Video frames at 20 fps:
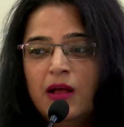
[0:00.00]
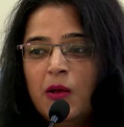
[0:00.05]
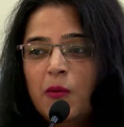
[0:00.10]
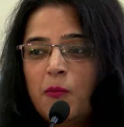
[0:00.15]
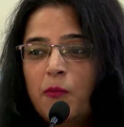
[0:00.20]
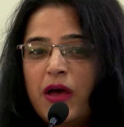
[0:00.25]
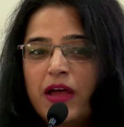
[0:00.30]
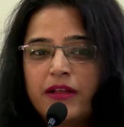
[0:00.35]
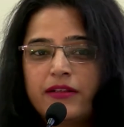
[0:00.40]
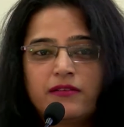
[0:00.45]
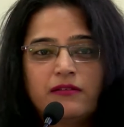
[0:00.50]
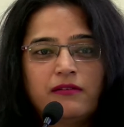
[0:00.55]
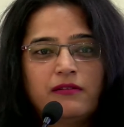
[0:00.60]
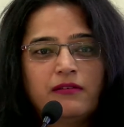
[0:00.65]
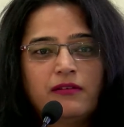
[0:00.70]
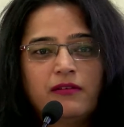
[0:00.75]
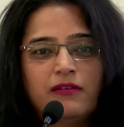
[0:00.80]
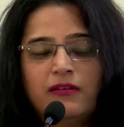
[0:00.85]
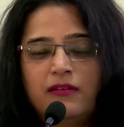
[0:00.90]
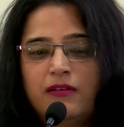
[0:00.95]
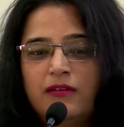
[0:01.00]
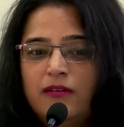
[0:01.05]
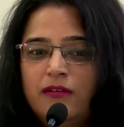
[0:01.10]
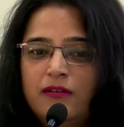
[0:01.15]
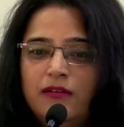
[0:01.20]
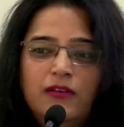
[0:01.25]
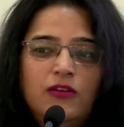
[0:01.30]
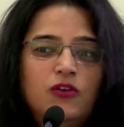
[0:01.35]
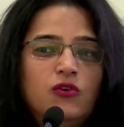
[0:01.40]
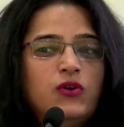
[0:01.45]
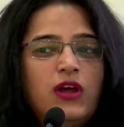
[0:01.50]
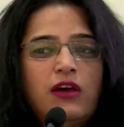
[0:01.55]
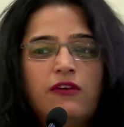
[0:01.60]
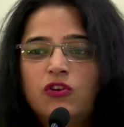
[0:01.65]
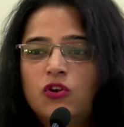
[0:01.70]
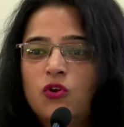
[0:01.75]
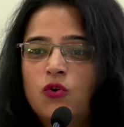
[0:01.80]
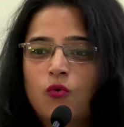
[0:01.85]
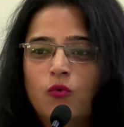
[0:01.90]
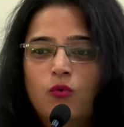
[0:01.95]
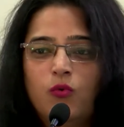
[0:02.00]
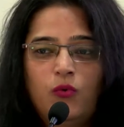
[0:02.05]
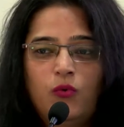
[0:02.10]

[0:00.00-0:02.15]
But you never know.